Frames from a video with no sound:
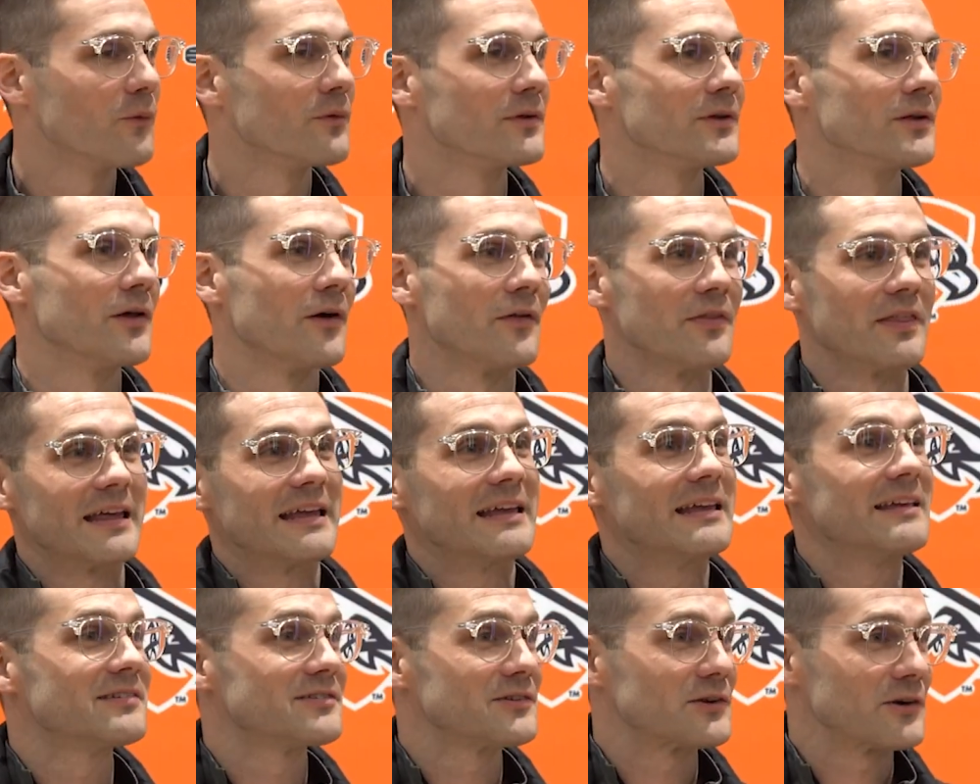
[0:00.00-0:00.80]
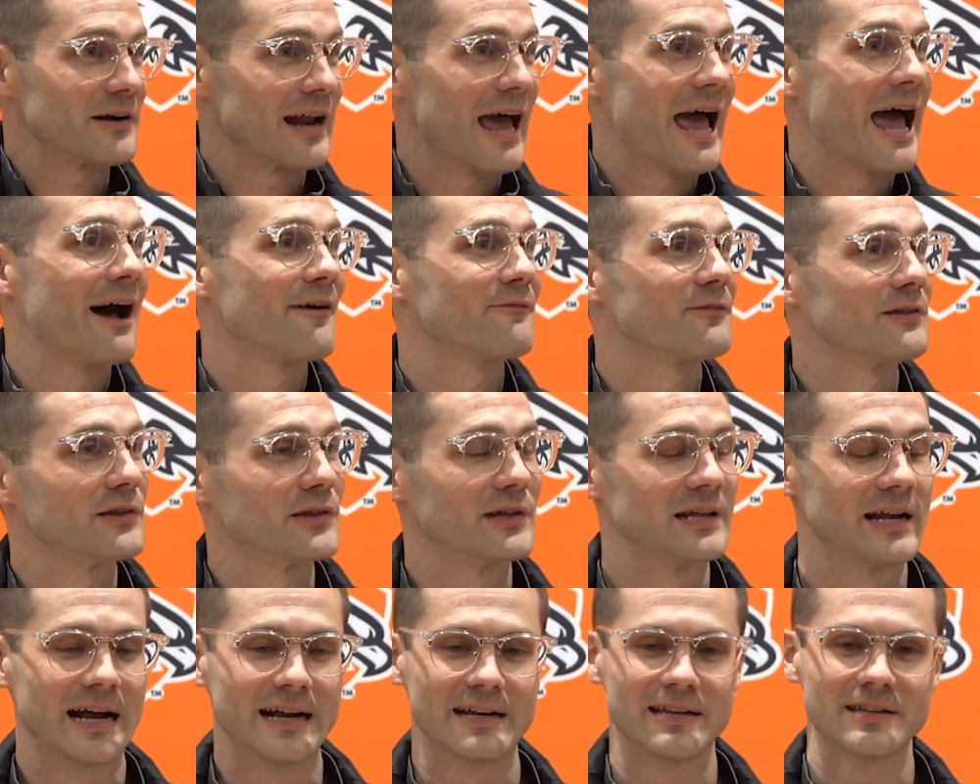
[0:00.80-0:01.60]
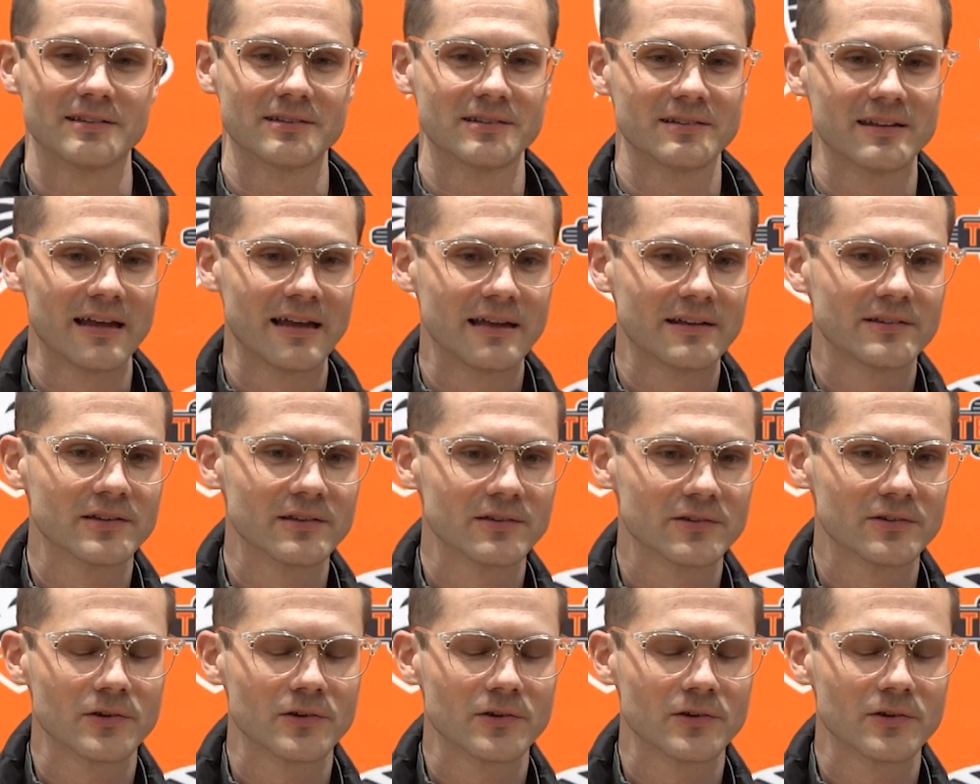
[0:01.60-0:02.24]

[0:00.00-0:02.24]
the eastern half of the United States.